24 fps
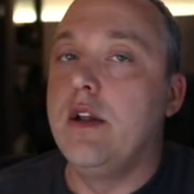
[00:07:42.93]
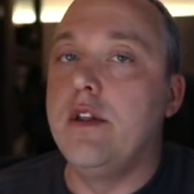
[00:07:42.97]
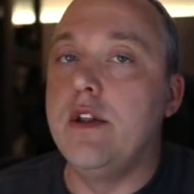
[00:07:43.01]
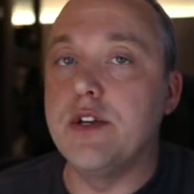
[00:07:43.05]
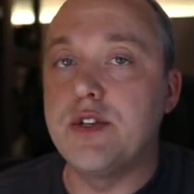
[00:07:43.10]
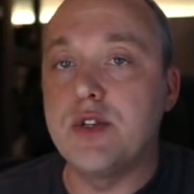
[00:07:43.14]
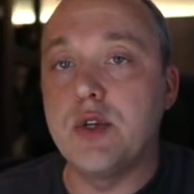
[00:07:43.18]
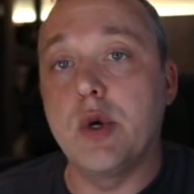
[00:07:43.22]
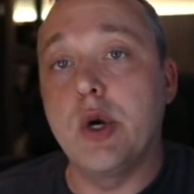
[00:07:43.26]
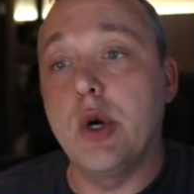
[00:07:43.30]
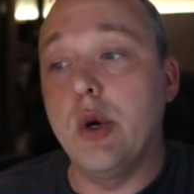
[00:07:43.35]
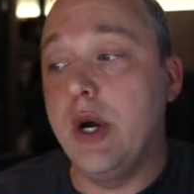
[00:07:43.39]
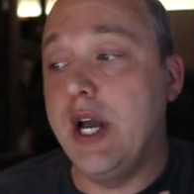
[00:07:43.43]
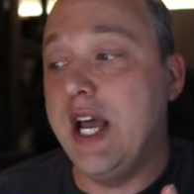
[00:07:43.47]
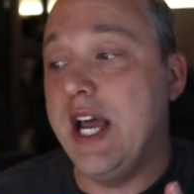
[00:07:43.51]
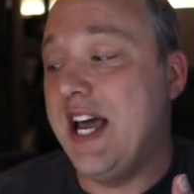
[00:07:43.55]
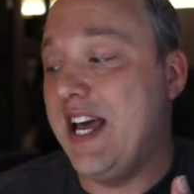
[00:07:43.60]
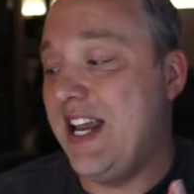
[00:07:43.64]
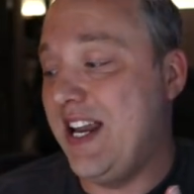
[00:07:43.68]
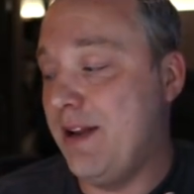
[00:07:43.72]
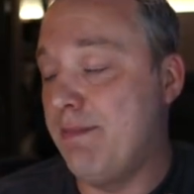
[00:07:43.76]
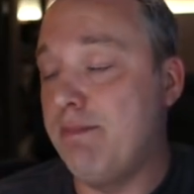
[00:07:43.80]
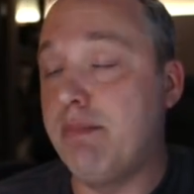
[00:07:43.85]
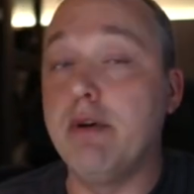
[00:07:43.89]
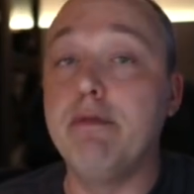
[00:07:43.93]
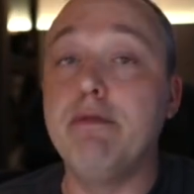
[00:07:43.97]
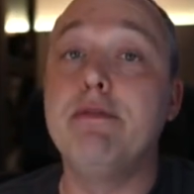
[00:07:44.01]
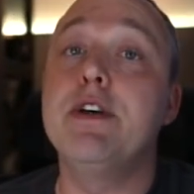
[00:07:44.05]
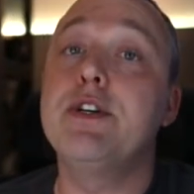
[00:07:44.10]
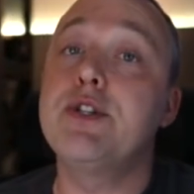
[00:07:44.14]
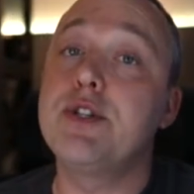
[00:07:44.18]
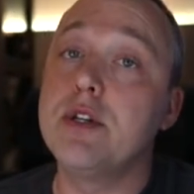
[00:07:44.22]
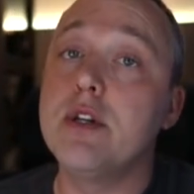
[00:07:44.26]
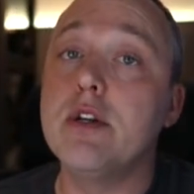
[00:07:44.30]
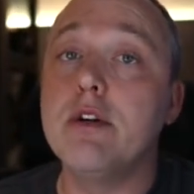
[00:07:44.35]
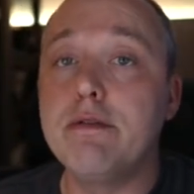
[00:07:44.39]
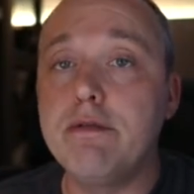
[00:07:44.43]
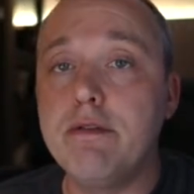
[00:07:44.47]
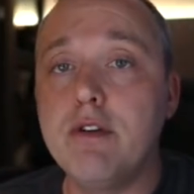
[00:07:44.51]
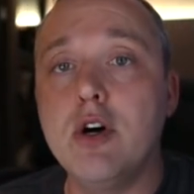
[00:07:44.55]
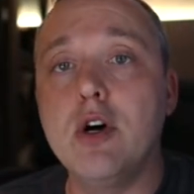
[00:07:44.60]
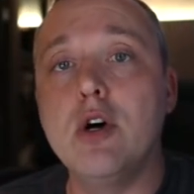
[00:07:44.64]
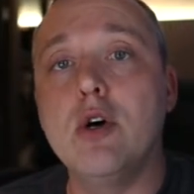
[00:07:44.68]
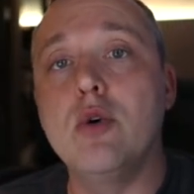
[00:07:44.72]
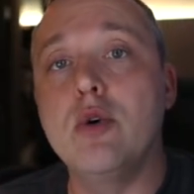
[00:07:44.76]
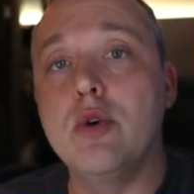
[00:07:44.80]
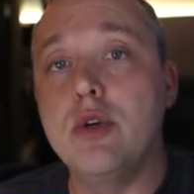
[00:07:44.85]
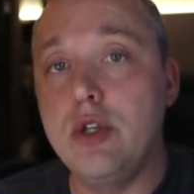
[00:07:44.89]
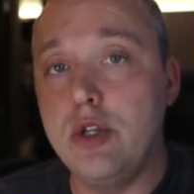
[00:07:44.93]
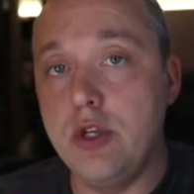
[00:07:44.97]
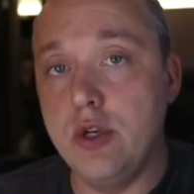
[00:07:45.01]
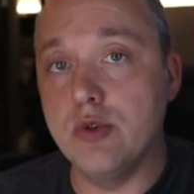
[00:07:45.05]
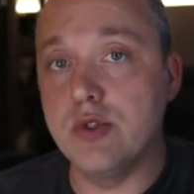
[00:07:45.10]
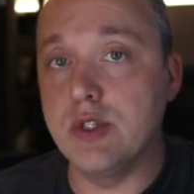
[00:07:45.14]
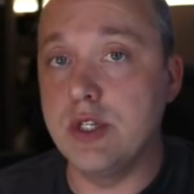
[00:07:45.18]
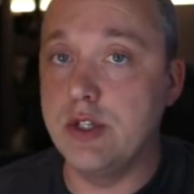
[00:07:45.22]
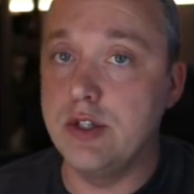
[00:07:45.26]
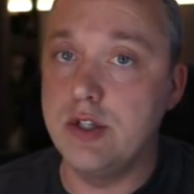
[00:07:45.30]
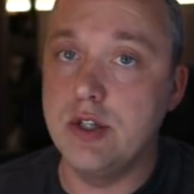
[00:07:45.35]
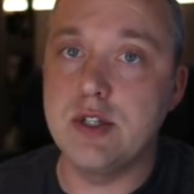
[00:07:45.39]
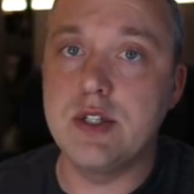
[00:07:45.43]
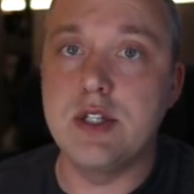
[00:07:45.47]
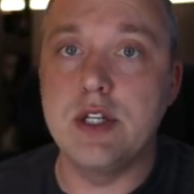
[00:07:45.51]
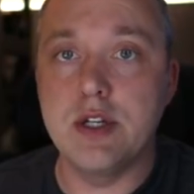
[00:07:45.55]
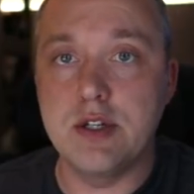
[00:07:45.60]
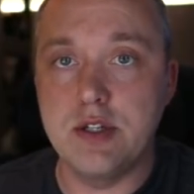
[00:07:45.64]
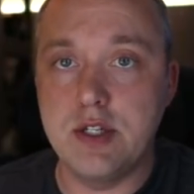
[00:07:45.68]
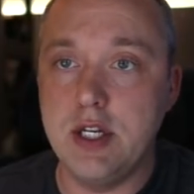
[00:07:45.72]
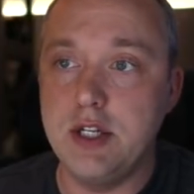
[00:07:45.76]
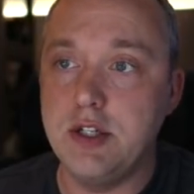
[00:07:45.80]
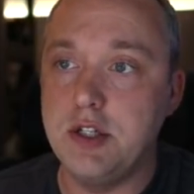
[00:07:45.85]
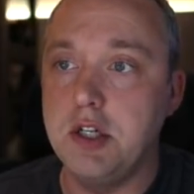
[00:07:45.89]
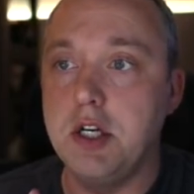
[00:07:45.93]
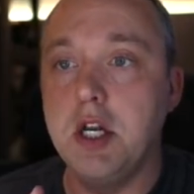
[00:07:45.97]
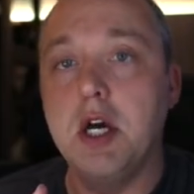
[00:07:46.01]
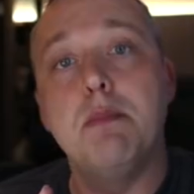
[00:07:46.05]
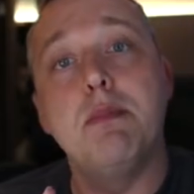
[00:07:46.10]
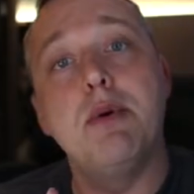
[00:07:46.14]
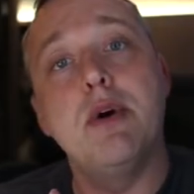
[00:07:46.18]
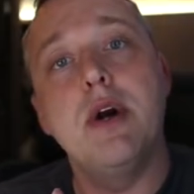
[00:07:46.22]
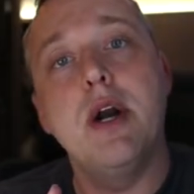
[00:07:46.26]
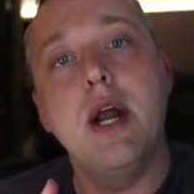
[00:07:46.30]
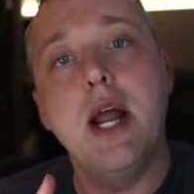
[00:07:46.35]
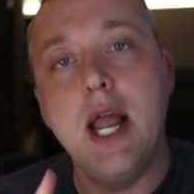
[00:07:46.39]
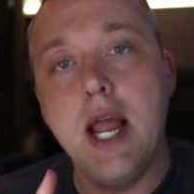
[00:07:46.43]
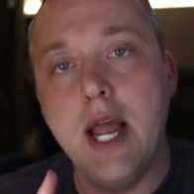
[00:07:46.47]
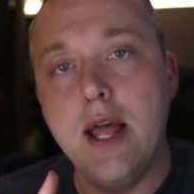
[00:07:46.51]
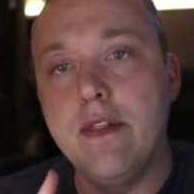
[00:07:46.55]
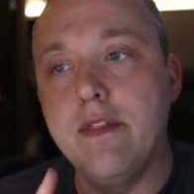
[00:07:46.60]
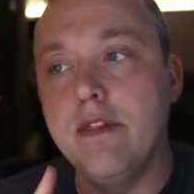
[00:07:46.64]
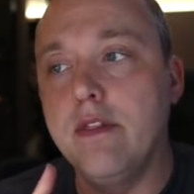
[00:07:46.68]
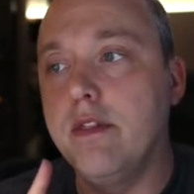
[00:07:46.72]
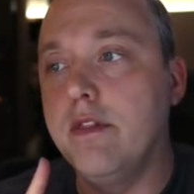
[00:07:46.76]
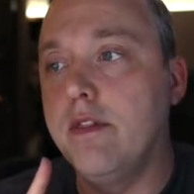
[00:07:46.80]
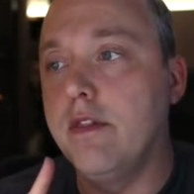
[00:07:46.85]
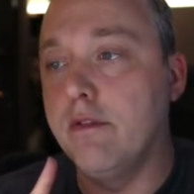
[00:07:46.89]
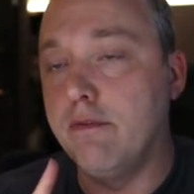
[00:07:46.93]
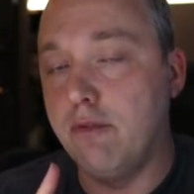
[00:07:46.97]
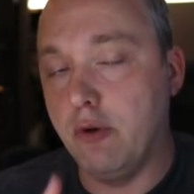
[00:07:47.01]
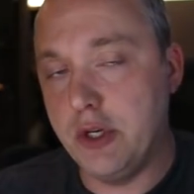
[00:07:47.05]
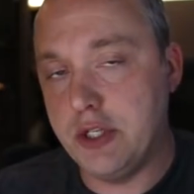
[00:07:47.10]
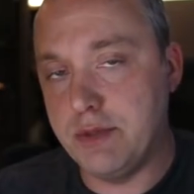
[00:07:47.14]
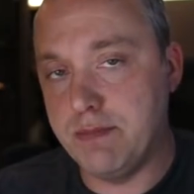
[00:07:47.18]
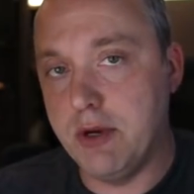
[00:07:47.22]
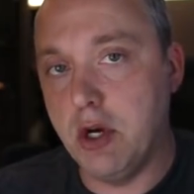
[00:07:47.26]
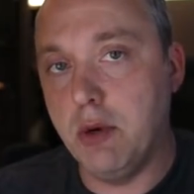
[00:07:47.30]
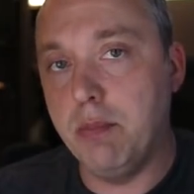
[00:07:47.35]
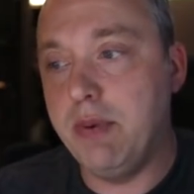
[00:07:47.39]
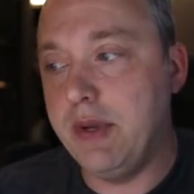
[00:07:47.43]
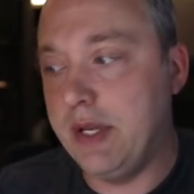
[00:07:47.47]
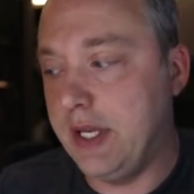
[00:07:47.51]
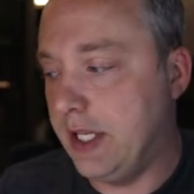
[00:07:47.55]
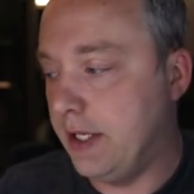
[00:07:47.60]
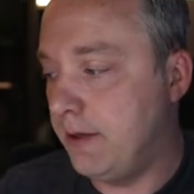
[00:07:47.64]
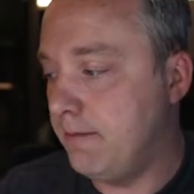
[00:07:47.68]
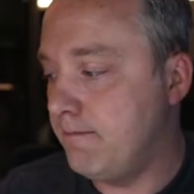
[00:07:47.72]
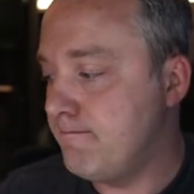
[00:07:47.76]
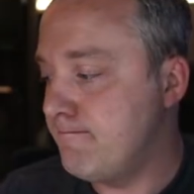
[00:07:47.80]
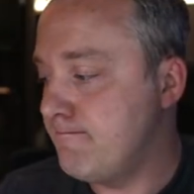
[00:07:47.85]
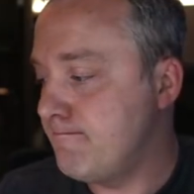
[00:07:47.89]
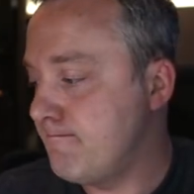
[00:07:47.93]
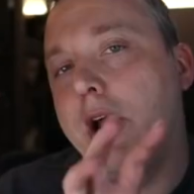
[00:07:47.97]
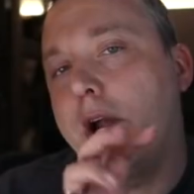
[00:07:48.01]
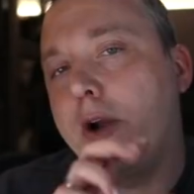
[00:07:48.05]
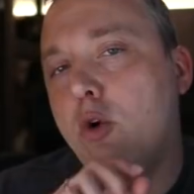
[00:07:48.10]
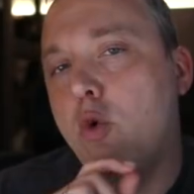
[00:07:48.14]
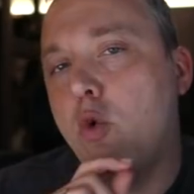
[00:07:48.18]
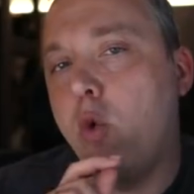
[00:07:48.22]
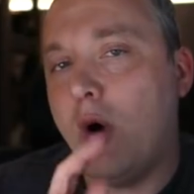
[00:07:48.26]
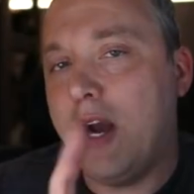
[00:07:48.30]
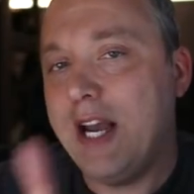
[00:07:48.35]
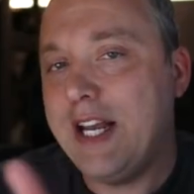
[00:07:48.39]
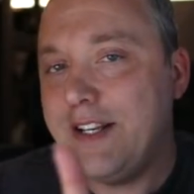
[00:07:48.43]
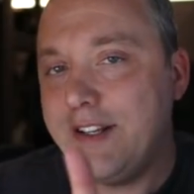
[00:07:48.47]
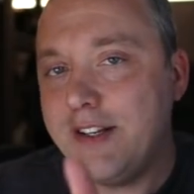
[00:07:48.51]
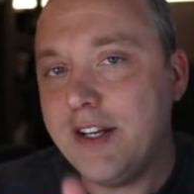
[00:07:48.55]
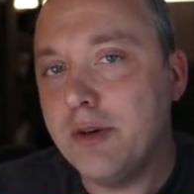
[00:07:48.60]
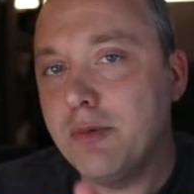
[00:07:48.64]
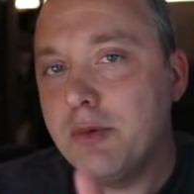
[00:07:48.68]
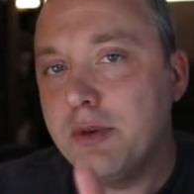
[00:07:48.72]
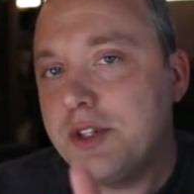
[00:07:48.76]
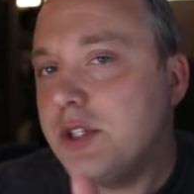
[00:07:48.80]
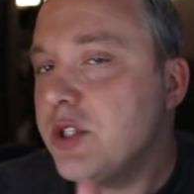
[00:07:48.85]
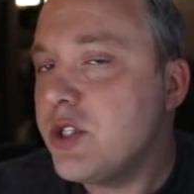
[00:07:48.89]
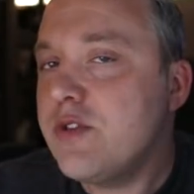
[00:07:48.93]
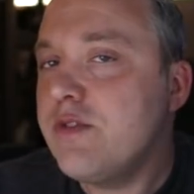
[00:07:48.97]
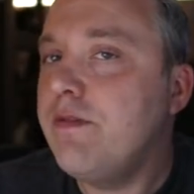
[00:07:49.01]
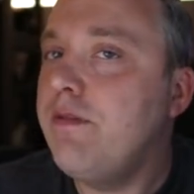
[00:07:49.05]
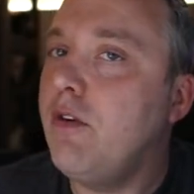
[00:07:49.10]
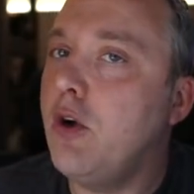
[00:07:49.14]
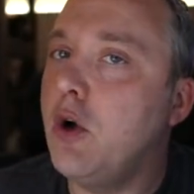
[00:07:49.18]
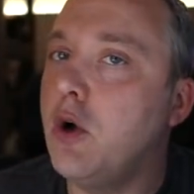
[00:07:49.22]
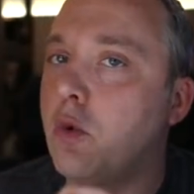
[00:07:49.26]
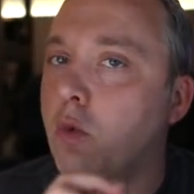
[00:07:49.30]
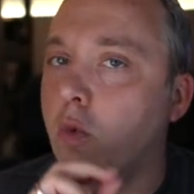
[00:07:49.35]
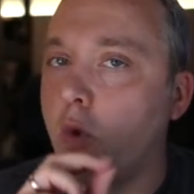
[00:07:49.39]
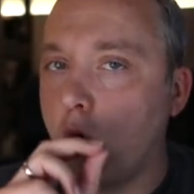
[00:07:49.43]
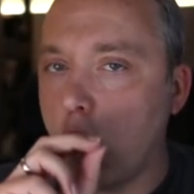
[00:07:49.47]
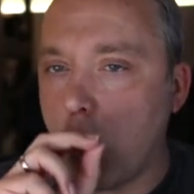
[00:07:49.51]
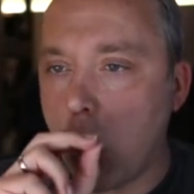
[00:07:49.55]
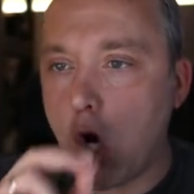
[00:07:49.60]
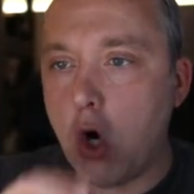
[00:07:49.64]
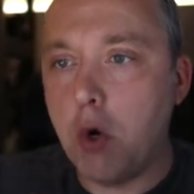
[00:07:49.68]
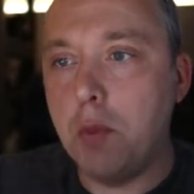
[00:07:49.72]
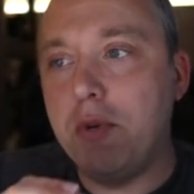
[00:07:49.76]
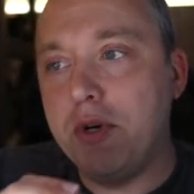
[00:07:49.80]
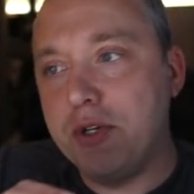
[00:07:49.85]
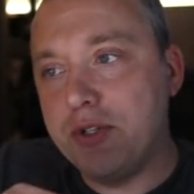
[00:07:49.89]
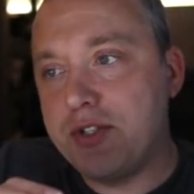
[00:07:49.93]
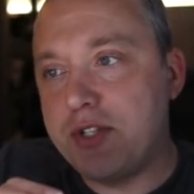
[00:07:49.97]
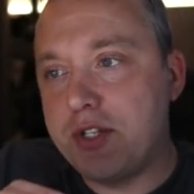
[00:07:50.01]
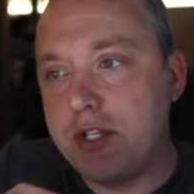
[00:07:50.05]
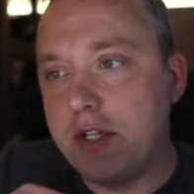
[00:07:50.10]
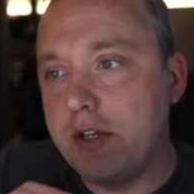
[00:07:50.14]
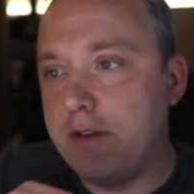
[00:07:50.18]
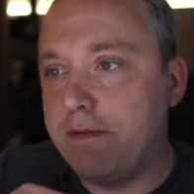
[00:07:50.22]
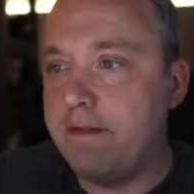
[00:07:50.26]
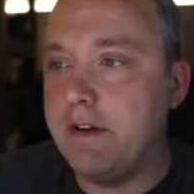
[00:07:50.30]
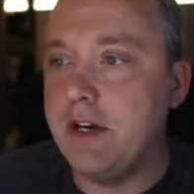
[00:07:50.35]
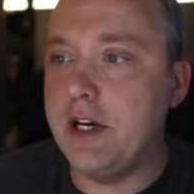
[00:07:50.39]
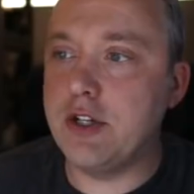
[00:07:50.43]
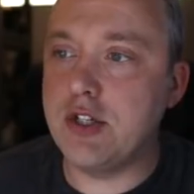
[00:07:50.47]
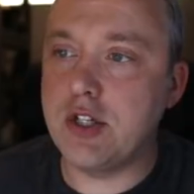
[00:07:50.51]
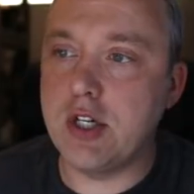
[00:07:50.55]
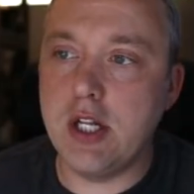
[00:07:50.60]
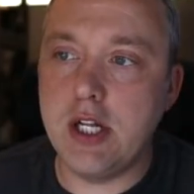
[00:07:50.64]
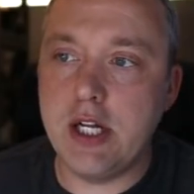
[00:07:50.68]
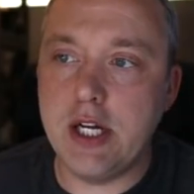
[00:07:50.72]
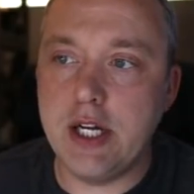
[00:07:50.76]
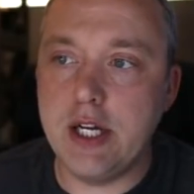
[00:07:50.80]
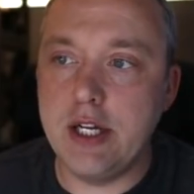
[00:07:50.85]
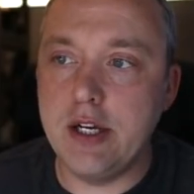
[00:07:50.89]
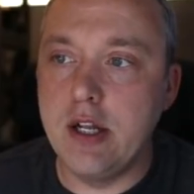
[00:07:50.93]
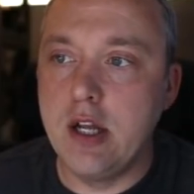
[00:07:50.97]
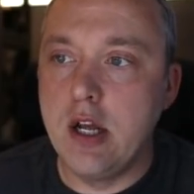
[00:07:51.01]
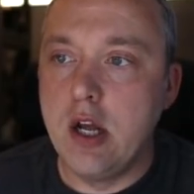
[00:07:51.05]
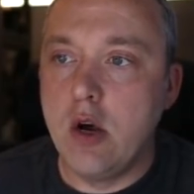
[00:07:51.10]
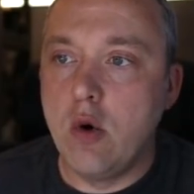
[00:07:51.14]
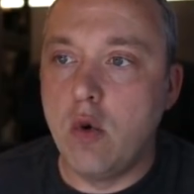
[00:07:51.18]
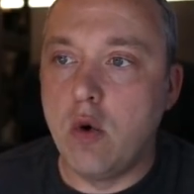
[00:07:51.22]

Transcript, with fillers: This will go ahead and provision the phone using just the extension number and the voicemail pin. Now, we're not quite done with this phone. We're almost to the finish line.